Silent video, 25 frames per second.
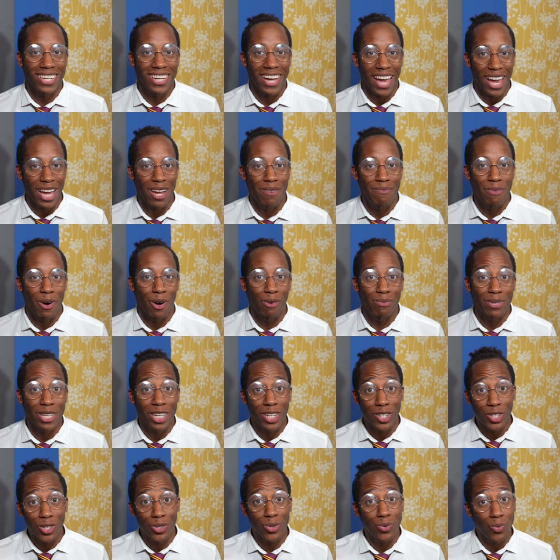cake pops
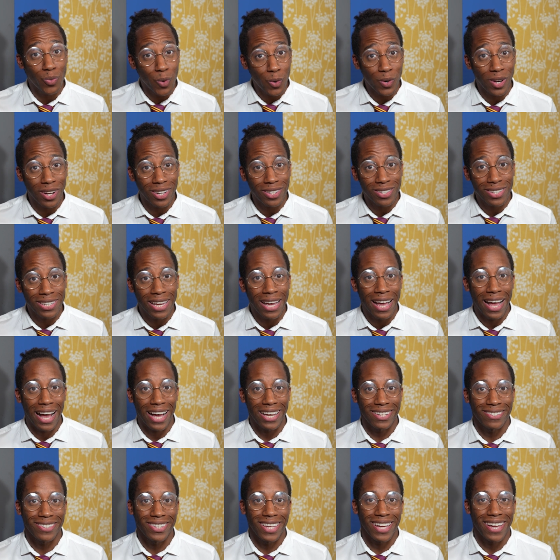and use walnuts
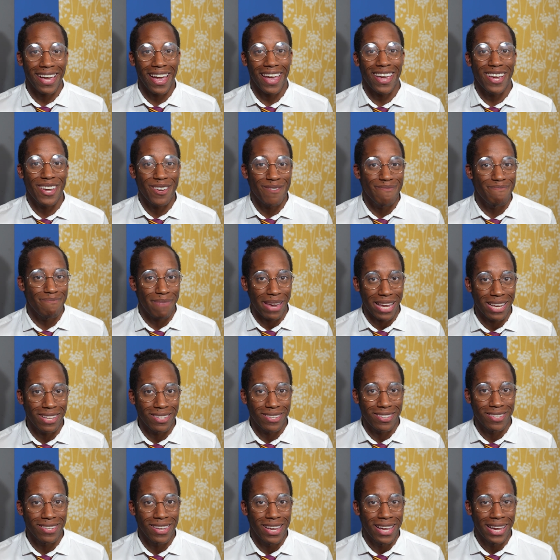as the cake
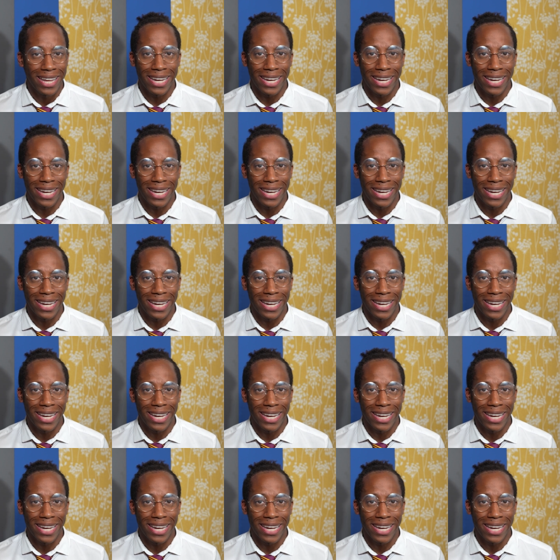base.